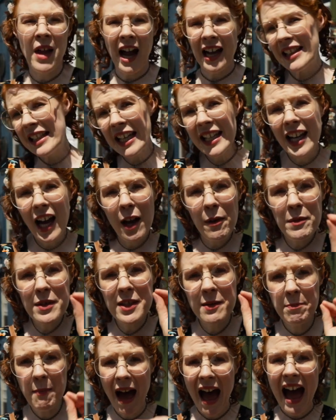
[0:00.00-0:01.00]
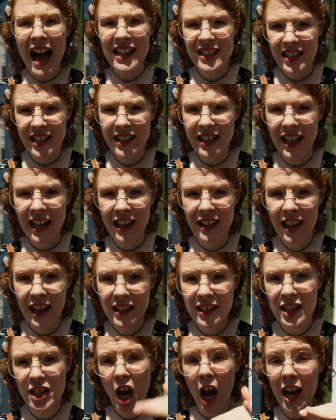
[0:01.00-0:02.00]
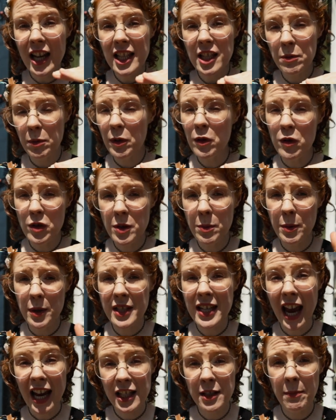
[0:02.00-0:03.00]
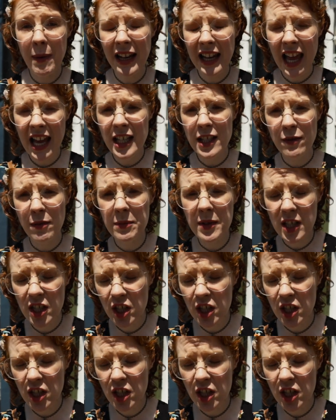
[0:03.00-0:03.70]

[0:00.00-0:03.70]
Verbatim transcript: I think I was mad to think that the tights were going to protect my legs from the